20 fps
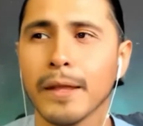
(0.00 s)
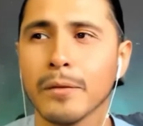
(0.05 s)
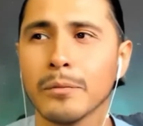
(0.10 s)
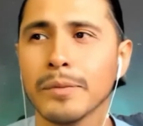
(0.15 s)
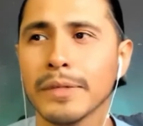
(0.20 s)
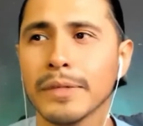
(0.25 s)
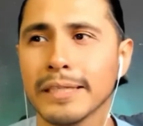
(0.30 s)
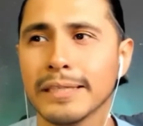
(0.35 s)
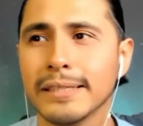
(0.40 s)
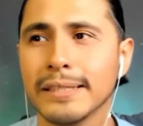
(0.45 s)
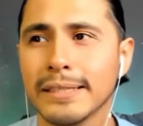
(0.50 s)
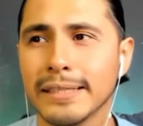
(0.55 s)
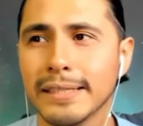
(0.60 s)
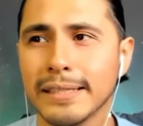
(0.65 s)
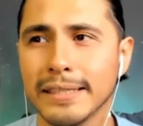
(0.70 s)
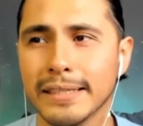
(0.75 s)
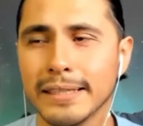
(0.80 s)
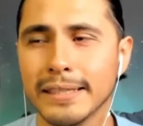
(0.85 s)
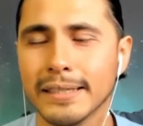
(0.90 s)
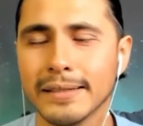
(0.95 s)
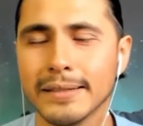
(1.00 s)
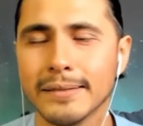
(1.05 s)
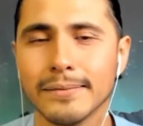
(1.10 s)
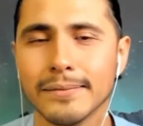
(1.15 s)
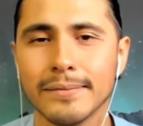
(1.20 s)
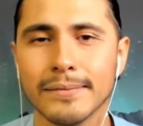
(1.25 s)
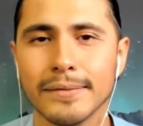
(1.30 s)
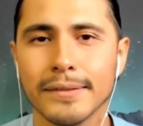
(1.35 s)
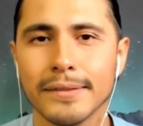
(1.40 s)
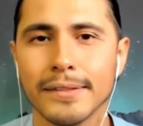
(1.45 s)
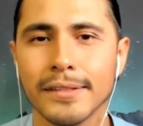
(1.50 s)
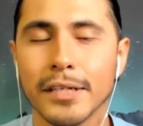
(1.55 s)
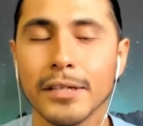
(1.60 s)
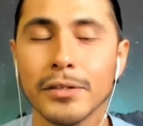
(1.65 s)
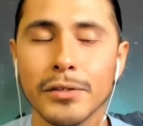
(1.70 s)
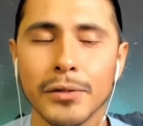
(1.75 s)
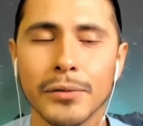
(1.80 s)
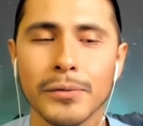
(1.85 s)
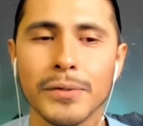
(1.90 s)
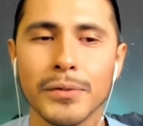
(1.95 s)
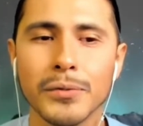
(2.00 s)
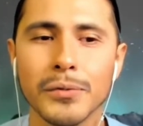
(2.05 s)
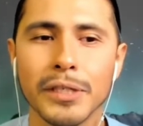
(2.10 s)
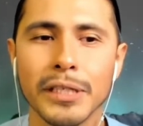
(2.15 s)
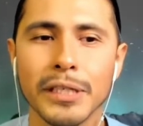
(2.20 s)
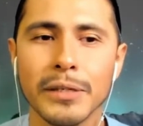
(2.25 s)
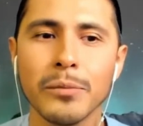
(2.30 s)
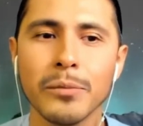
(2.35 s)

But Tantra was really